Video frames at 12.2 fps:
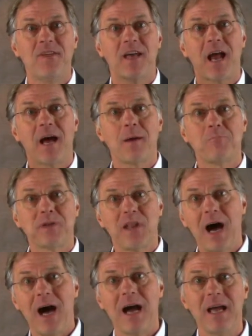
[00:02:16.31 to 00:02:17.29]
then I
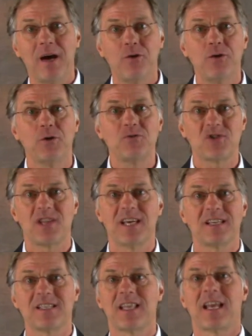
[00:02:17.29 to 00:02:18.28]
apply those
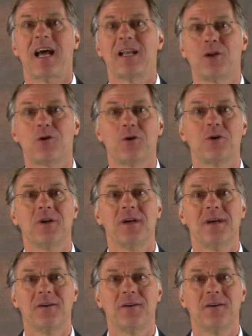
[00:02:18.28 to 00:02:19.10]
things that I learned